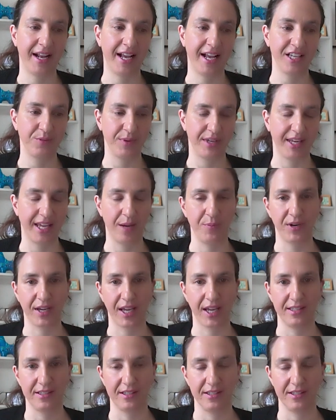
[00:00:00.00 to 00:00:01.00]
as we get more
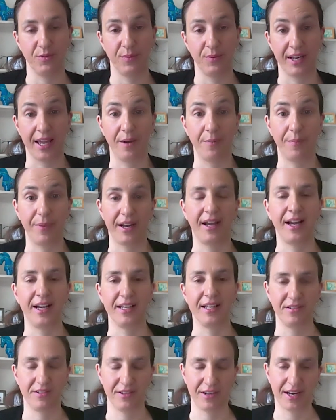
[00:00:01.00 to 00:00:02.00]
cases, do we get a better
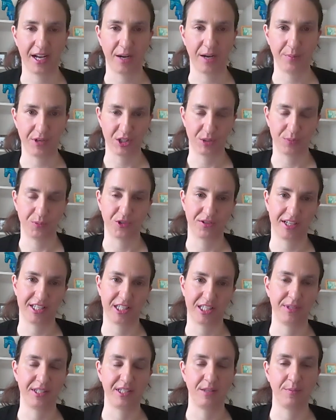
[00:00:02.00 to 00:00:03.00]
handle on how much more
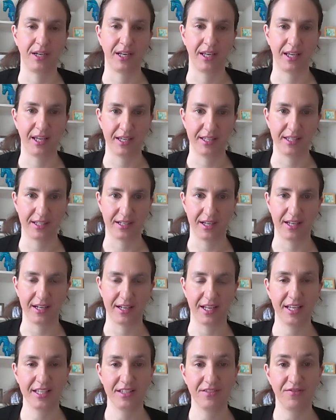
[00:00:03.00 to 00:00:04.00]
transmissible it is? And
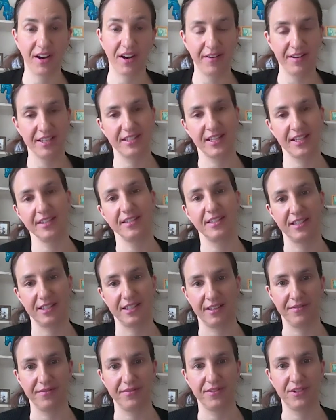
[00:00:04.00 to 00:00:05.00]
it is very
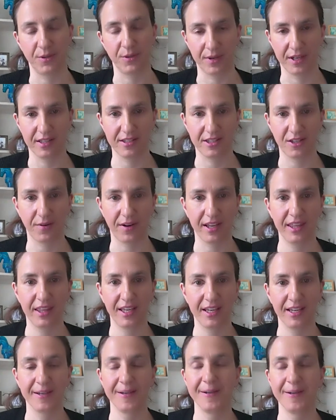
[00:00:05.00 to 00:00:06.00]
sensitive to it. So I
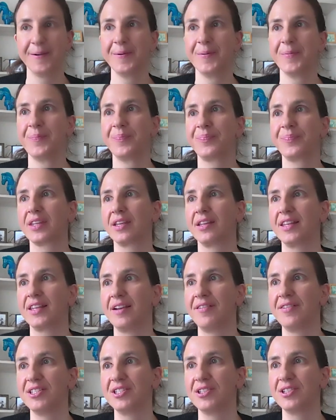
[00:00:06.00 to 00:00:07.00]
think
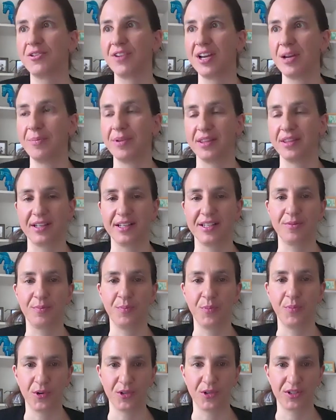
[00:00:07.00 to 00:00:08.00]
there is agreement that it's
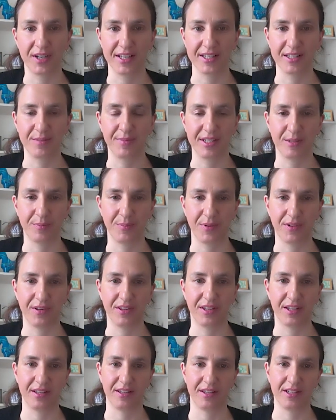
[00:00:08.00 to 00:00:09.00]
more transmissible
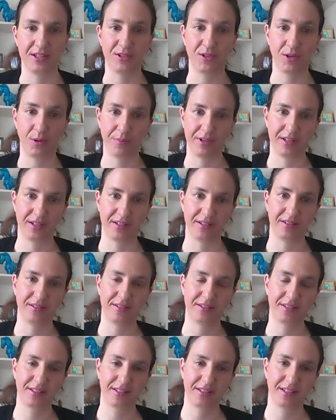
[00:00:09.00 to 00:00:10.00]
than the
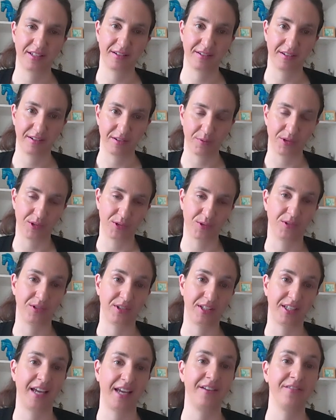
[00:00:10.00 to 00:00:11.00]
dominant, what's called
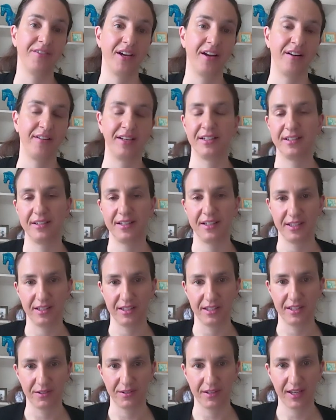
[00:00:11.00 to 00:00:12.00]
the Kent variant in
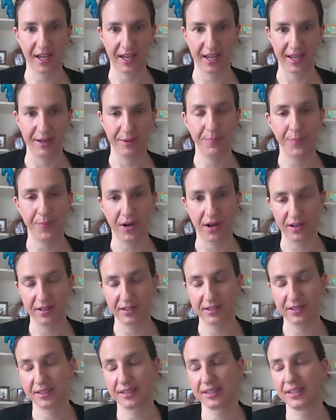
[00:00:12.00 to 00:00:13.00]
the UK.
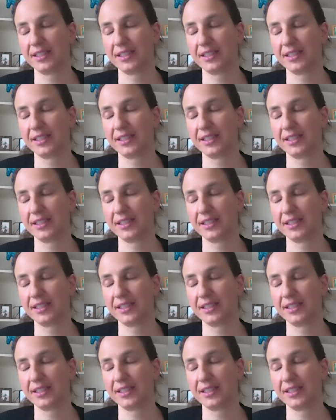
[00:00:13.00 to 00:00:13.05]
But